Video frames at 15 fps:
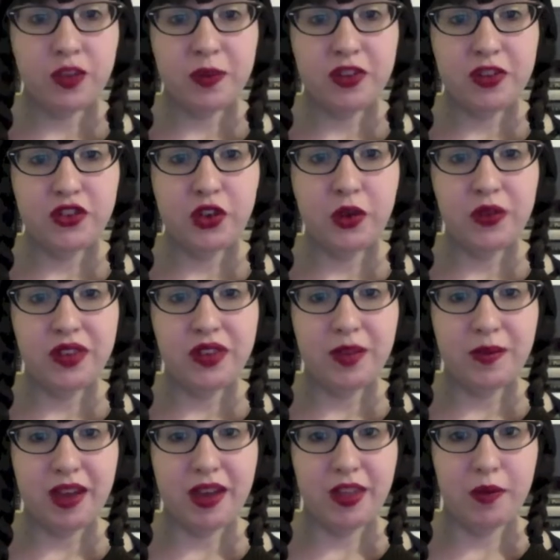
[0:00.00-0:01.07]
has been
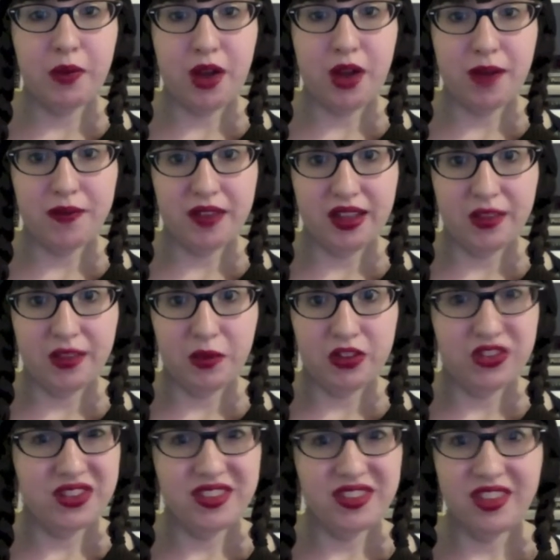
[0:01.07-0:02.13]
chosen by the prophet,
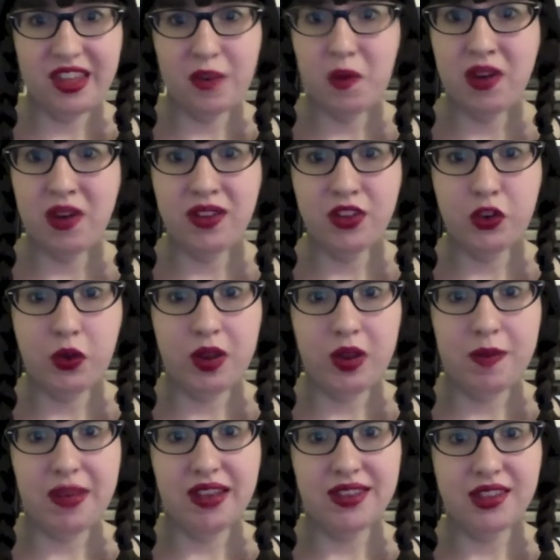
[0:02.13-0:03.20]
which is like one of the
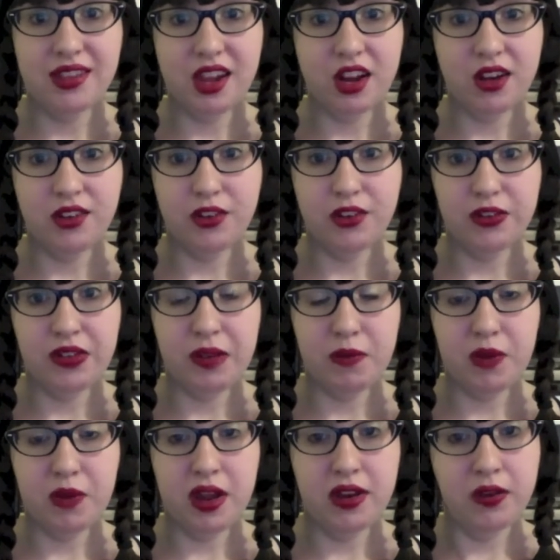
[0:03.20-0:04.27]
creepiest characters
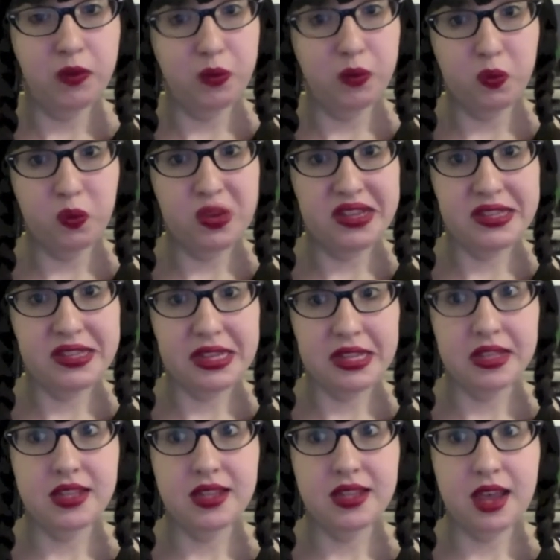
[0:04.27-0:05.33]
I've read in
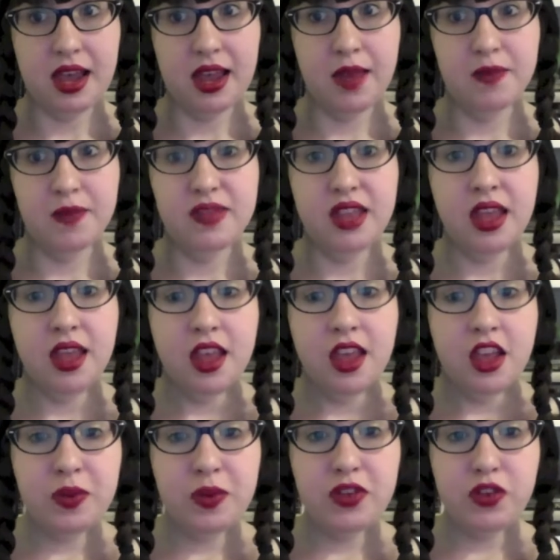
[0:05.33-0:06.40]
recent times.
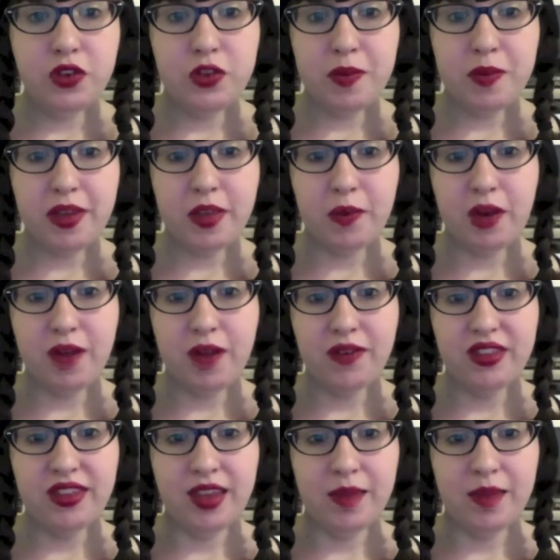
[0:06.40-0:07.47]
She's been chosen by the
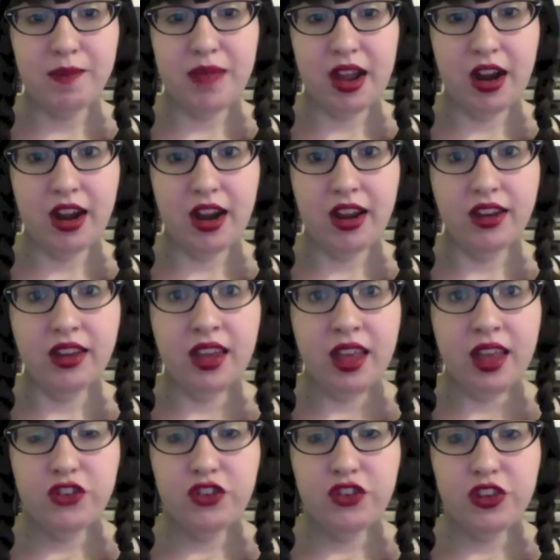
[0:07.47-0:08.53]
prophet to get married,
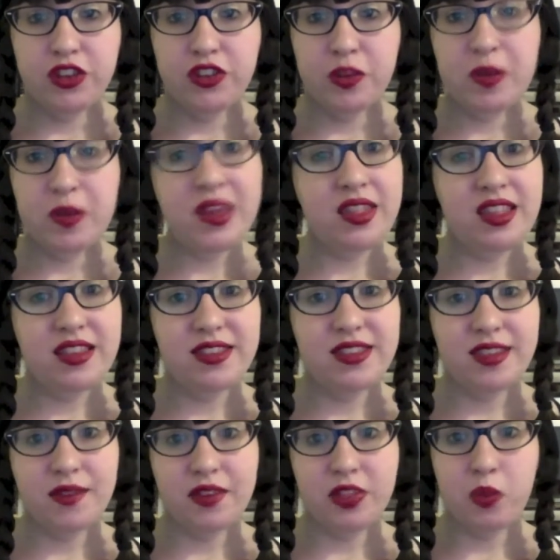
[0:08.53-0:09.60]
and she is to be the
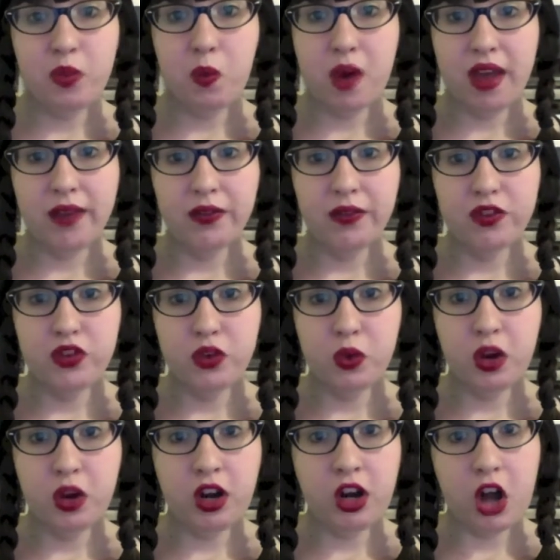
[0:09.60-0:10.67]
seventh wife
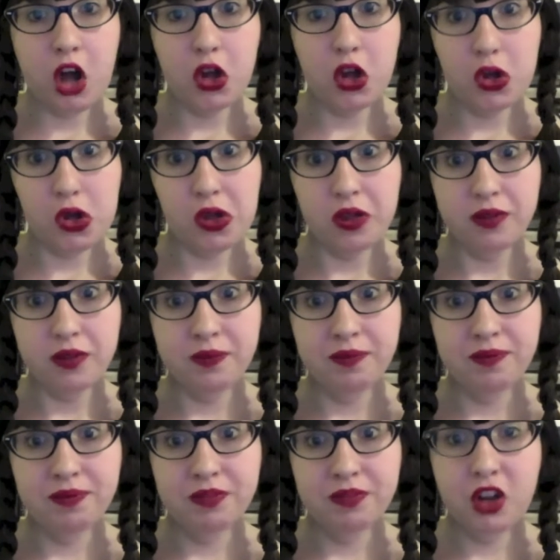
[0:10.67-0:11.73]
to her uncle,
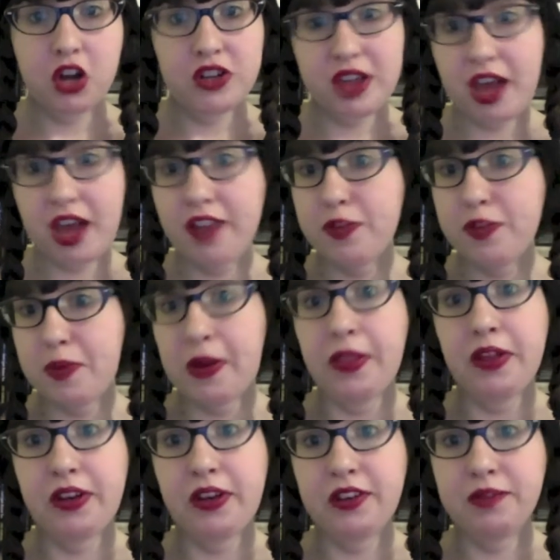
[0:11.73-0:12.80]
her dad's
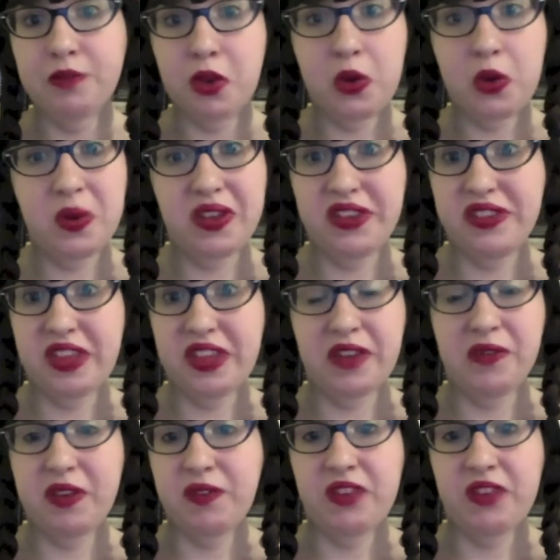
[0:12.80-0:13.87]
brother, who is like
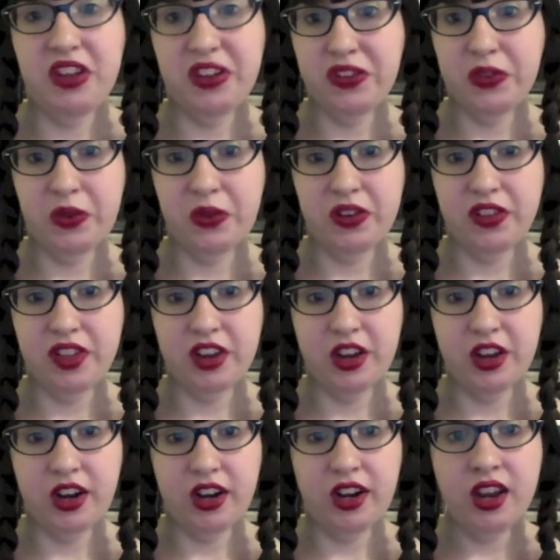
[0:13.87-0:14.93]
50 years older than
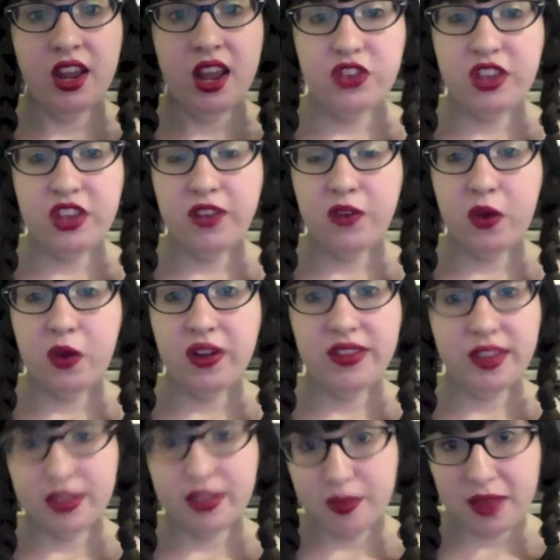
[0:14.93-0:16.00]
her. She, of
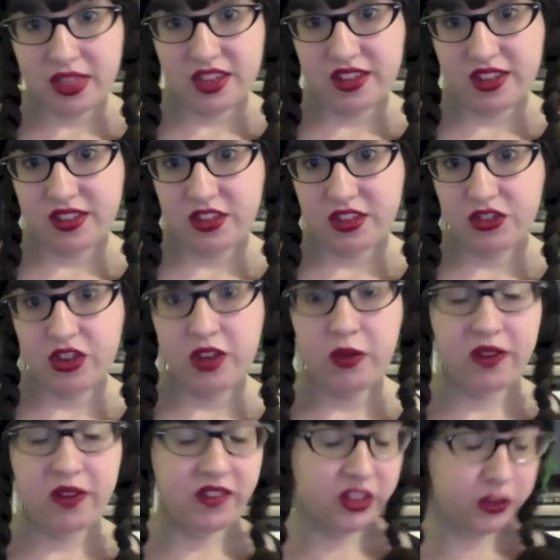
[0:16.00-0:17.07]
course, has to make the decision
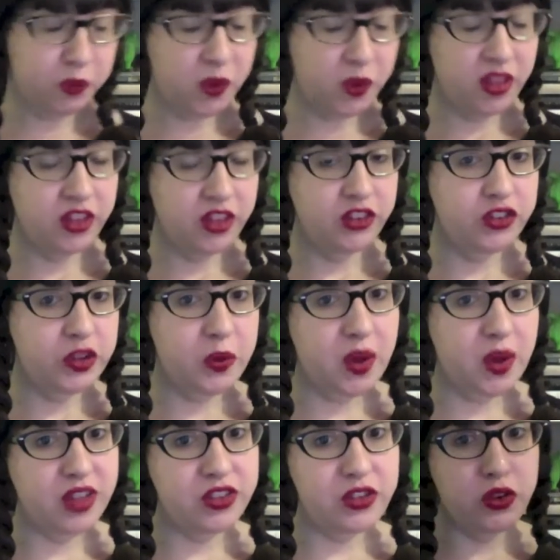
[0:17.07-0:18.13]
whether she
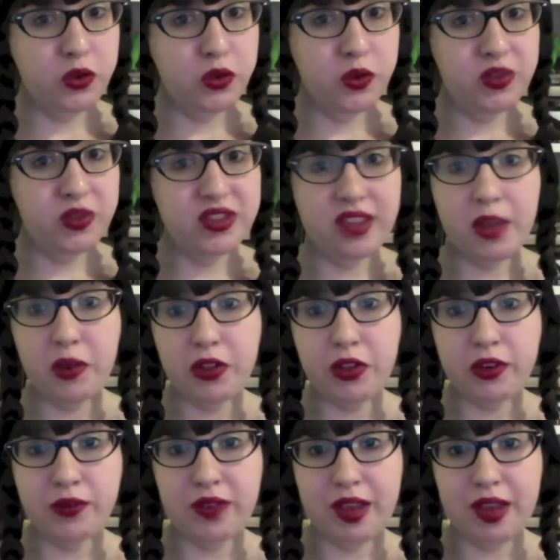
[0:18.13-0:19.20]
wants to stay with
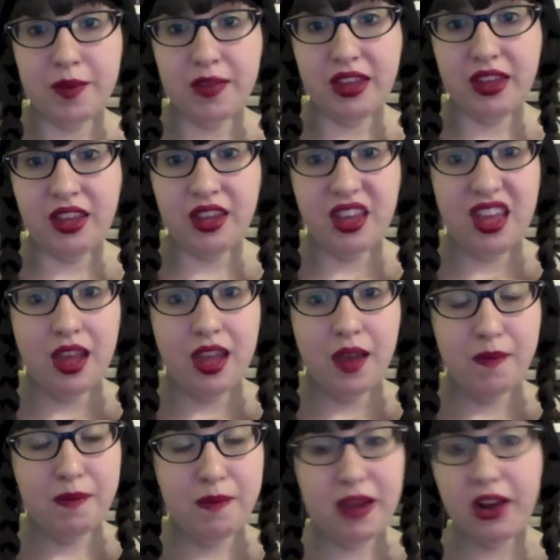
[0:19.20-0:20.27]
her family,
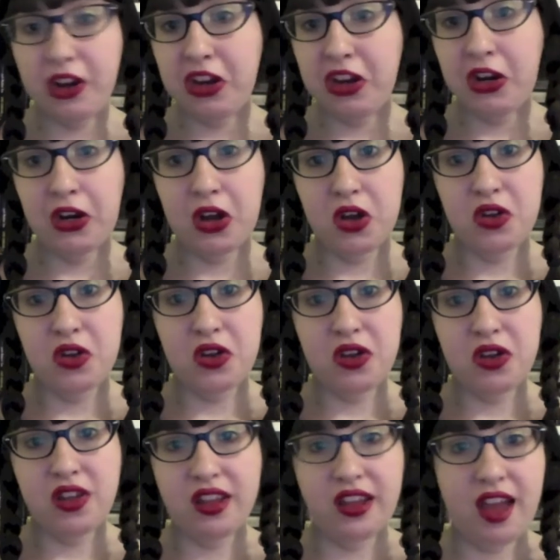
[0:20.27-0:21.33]
marry her
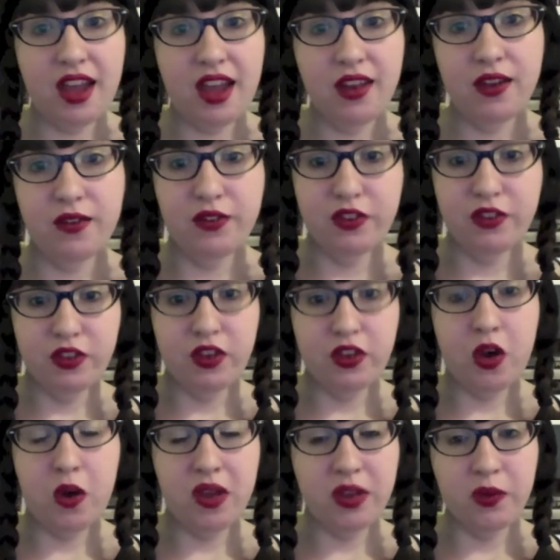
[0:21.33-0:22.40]
uncle, and kind of
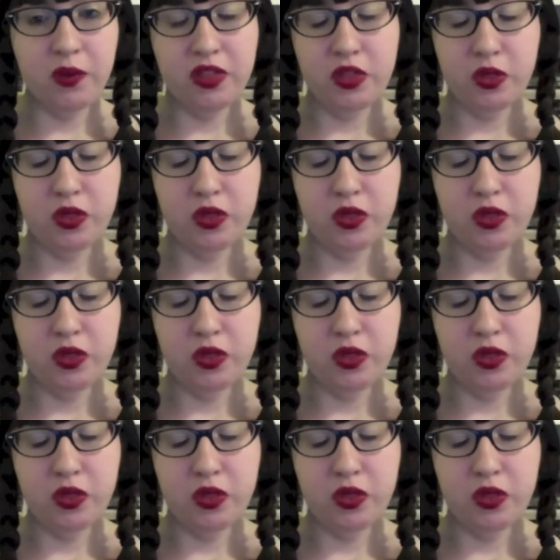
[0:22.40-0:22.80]
go in with